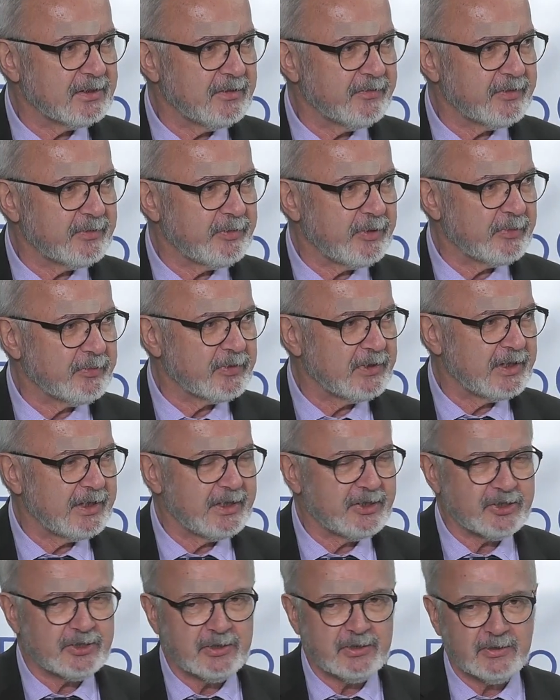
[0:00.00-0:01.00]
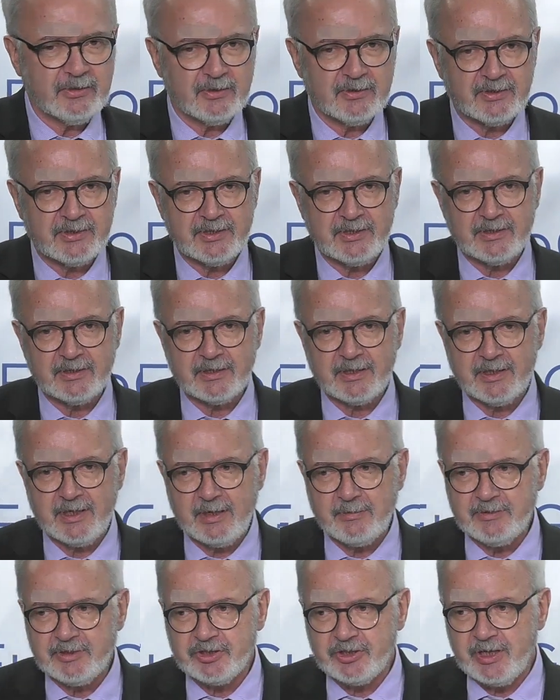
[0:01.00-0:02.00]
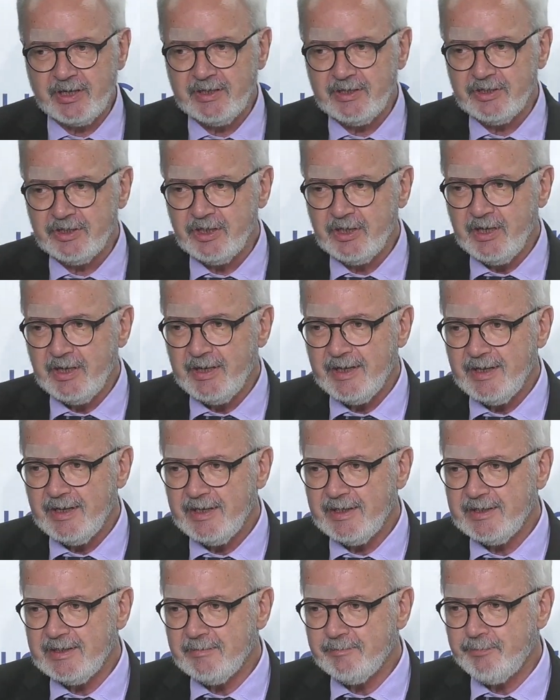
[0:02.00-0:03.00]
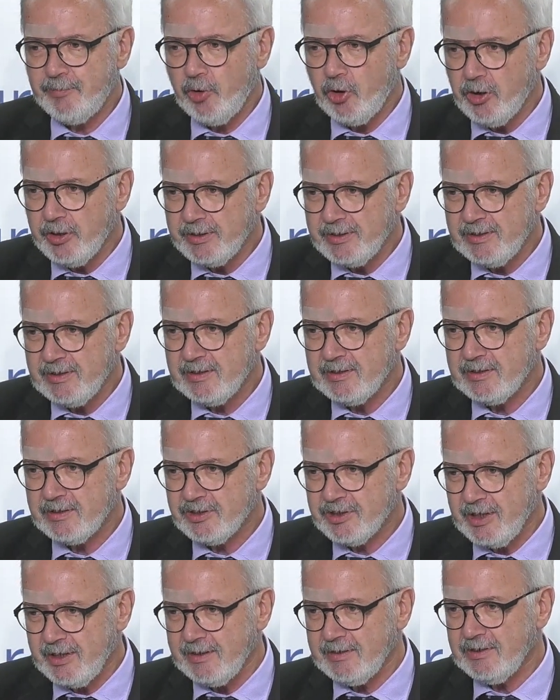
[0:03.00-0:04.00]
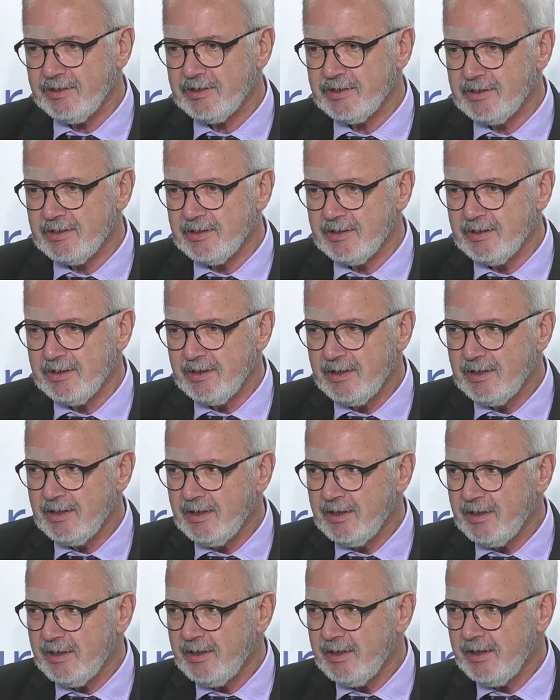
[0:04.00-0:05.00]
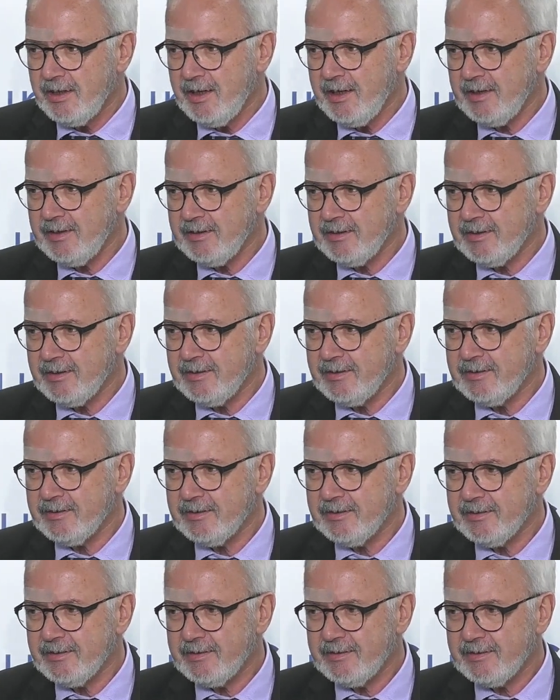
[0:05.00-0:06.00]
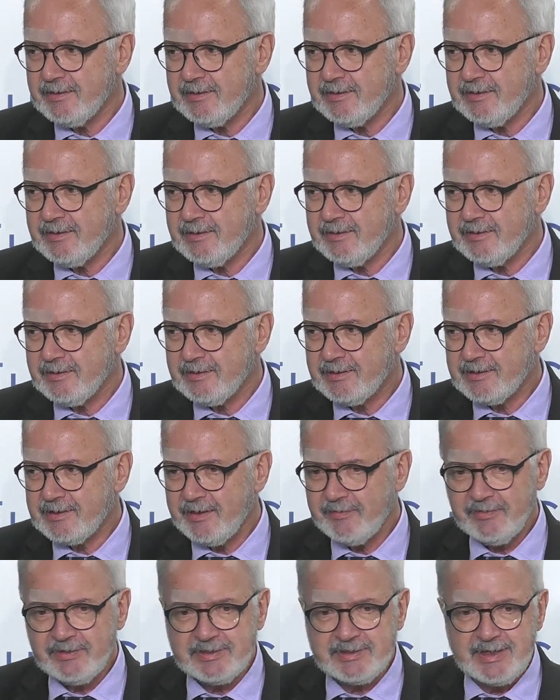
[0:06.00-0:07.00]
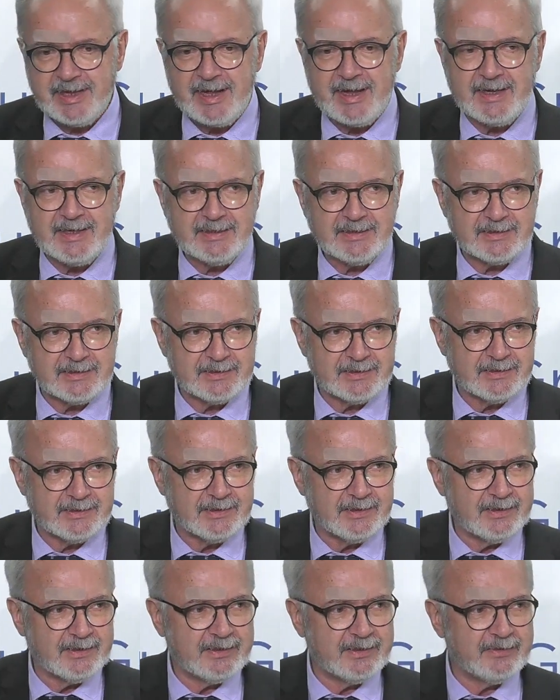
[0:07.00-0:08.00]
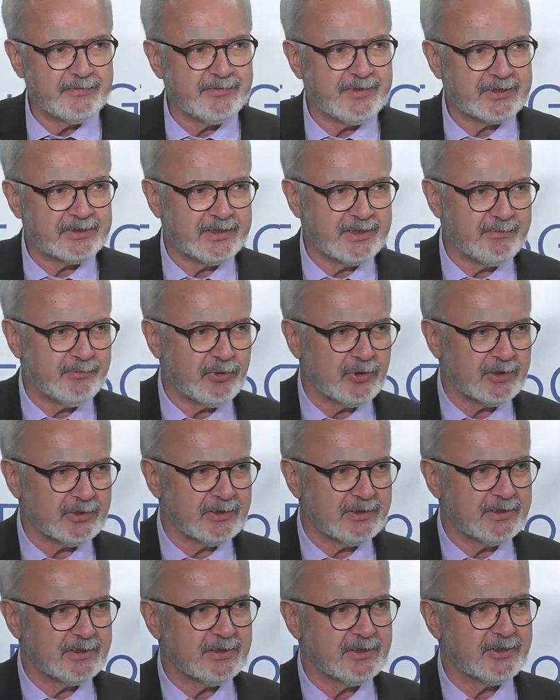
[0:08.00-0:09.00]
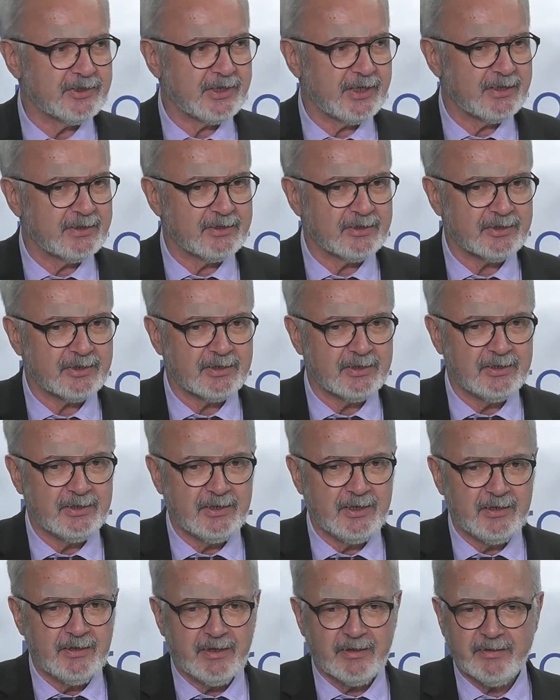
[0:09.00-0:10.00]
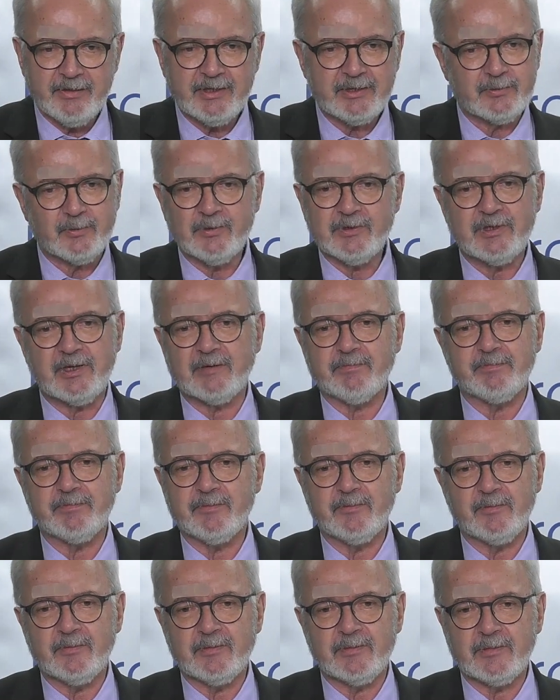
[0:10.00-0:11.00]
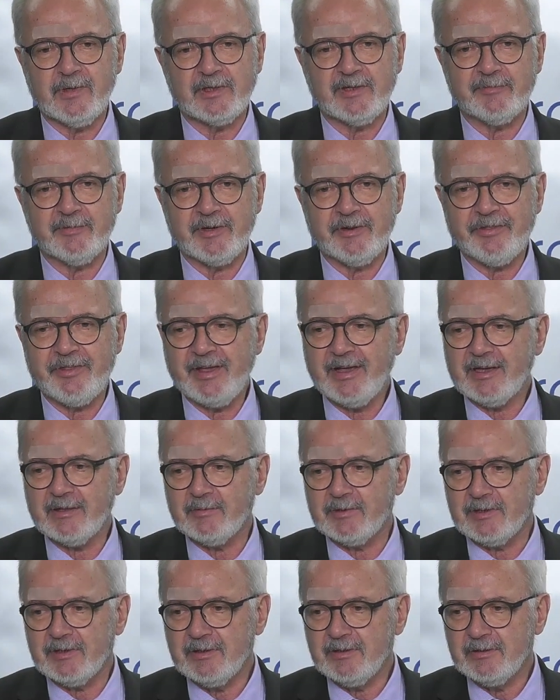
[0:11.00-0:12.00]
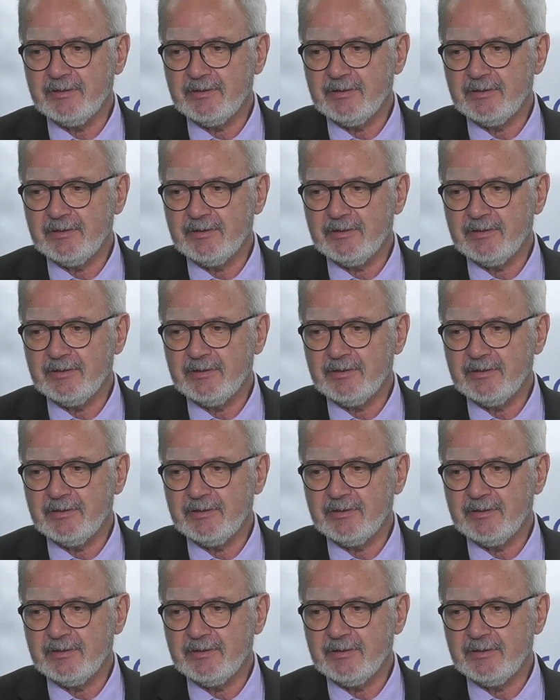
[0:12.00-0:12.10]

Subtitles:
of the population consider climate change an important challenge and 78% a very important challenge. This would not have been thinkable